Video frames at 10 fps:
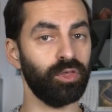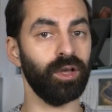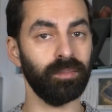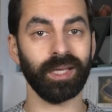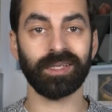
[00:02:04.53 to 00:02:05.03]

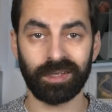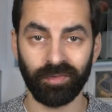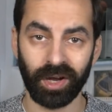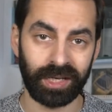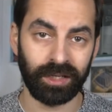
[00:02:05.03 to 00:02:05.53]
third biggest
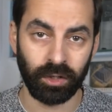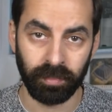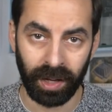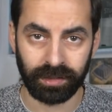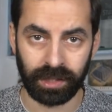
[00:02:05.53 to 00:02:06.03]
divide in
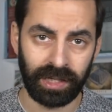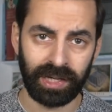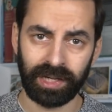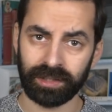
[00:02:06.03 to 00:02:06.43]
humanity